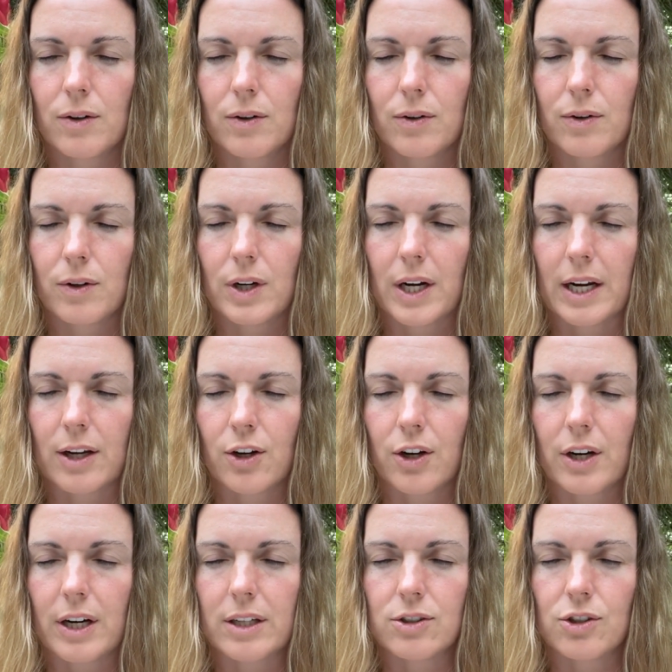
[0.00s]
or
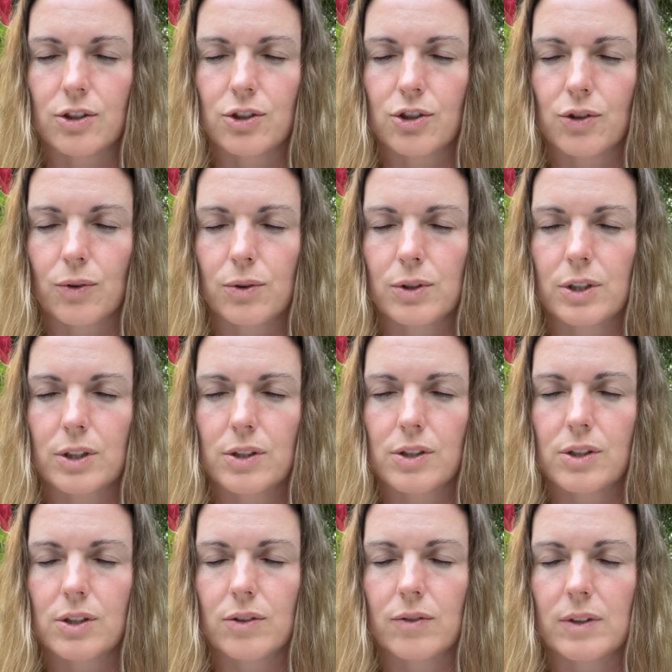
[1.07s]
encourage your shoulders
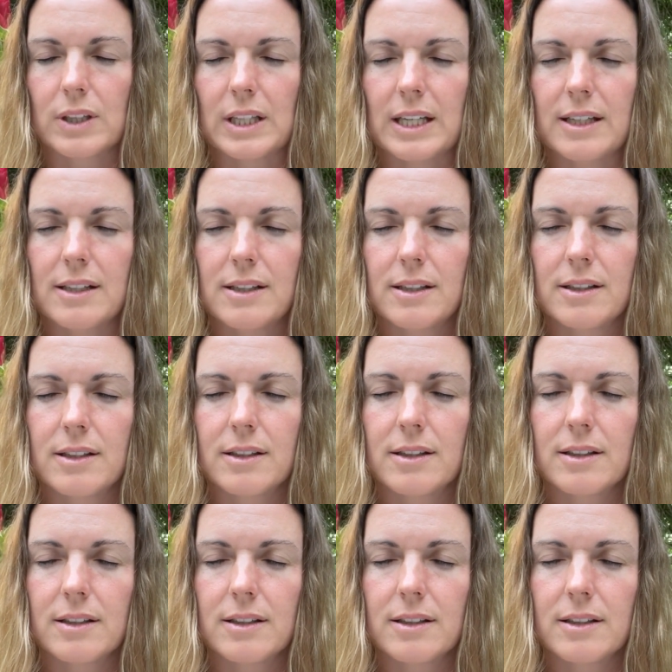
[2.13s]
to release.